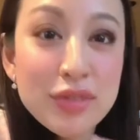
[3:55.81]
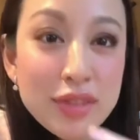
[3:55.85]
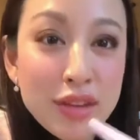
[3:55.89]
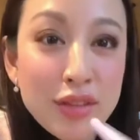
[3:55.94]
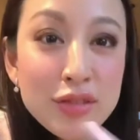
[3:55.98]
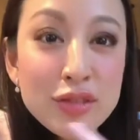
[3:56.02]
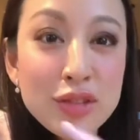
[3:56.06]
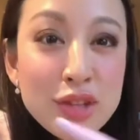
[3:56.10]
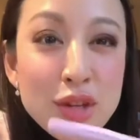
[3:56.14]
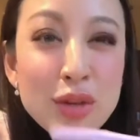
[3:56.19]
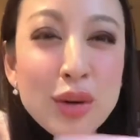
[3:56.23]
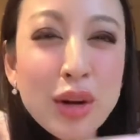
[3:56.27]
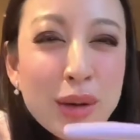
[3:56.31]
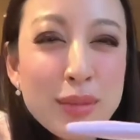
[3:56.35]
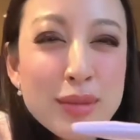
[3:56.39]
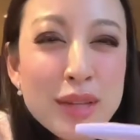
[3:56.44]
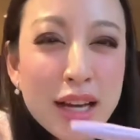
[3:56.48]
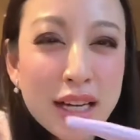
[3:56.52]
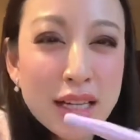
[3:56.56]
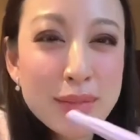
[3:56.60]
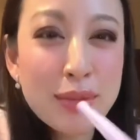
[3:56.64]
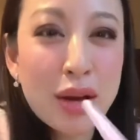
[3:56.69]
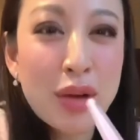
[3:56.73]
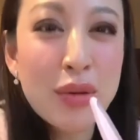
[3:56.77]
you know what I'm
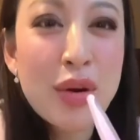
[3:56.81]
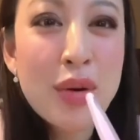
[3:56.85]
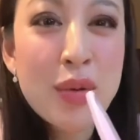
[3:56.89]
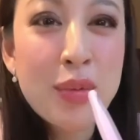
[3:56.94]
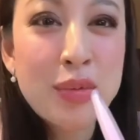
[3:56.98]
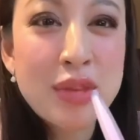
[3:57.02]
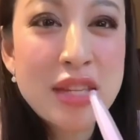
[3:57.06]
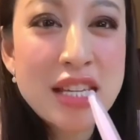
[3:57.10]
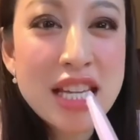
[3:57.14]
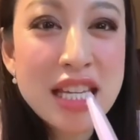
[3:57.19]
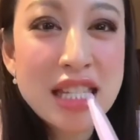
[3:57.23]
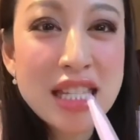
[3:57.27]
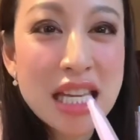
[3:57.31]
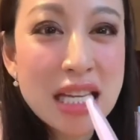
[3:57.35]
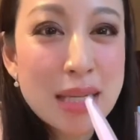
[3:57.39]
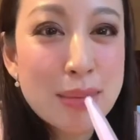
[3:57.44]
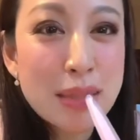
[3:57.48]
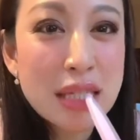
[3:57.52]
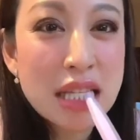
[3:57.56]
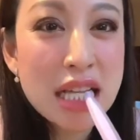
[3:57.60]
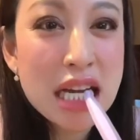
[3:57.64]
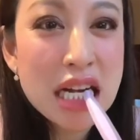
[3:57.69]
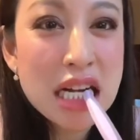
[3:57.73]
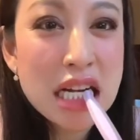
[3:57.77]
talking about, when you get that
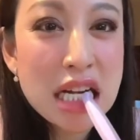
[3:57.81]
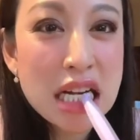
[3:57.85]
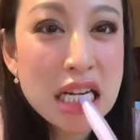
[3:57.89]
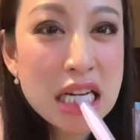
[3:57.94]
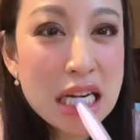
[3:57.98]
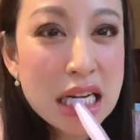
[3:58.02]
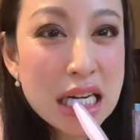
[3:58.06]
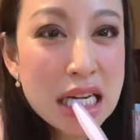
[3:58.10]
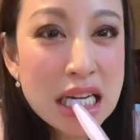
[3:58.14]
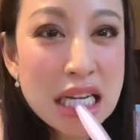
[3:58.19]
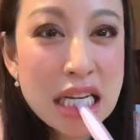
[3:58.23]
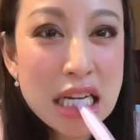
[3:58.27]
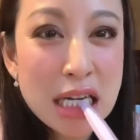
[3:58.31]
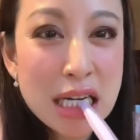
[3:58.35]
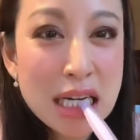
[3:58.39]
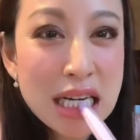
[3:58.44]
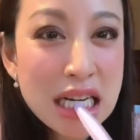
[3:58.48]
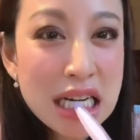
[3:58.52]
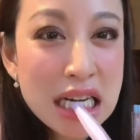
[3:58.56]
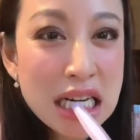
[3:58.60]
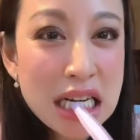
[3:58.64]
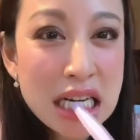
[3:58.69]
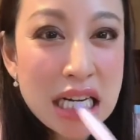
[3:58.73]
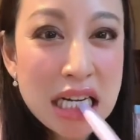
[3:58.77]
plaque like that on
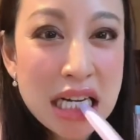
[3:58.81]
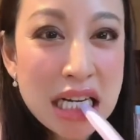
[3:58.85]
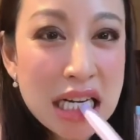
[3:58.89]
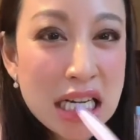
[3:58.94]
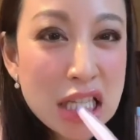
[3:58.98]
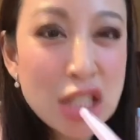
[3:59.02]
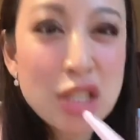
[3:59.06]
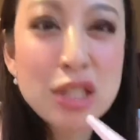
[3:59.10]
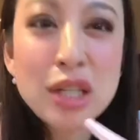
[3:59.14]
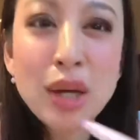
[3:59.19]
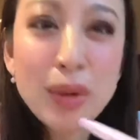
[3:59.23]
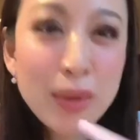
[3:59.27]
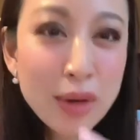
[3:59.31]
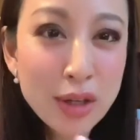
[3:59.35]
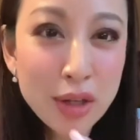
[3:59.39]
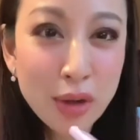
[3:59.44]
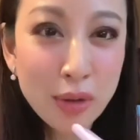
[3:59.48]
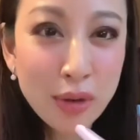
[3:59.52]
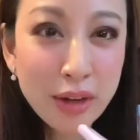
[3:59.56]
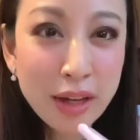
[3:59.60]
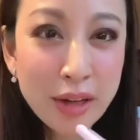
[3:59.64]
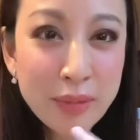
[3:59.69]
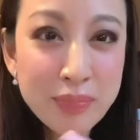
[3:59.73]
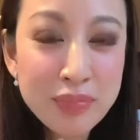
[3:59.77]
here. So
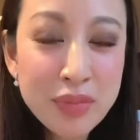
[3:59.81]
annoying.